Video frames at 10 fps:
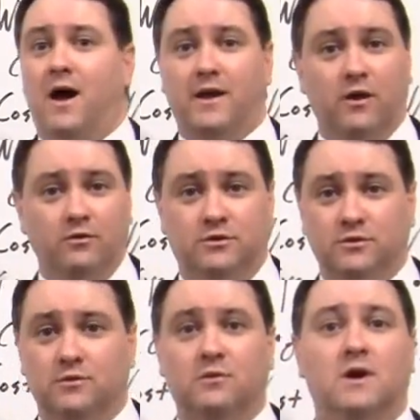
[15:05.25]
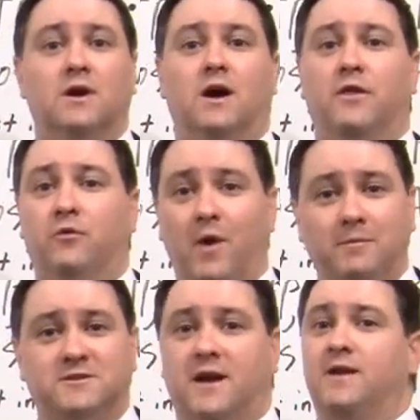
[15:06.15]
I go to uh, the
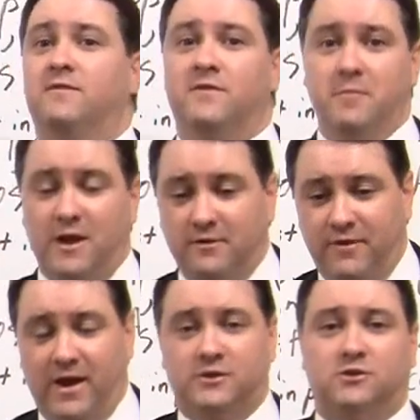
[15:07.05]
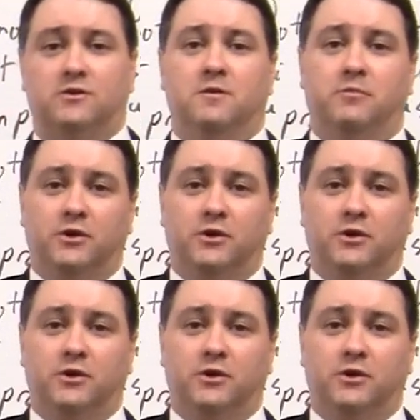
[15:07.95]
website of the manufacturer